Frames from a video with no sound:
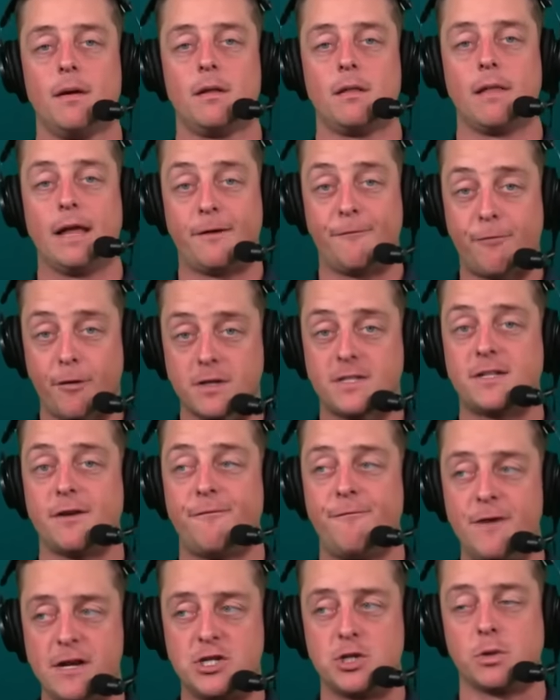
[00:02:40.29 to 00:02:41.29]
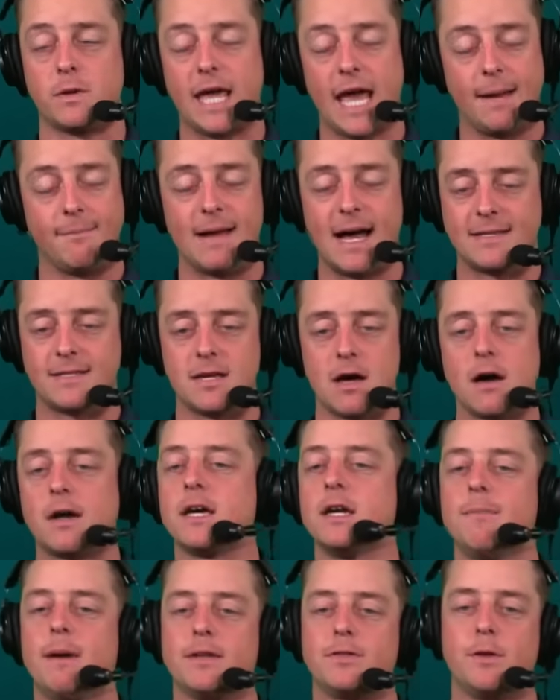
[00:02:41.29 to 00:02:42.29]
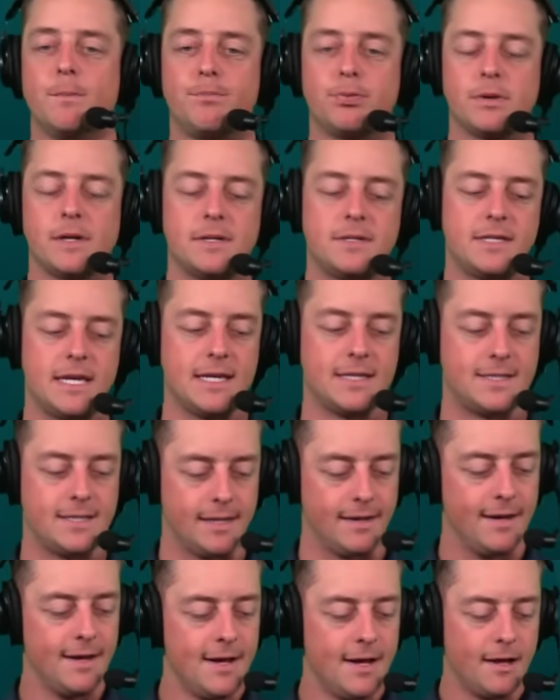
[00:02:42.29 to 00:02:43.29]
like first official game, not talking about the preseason.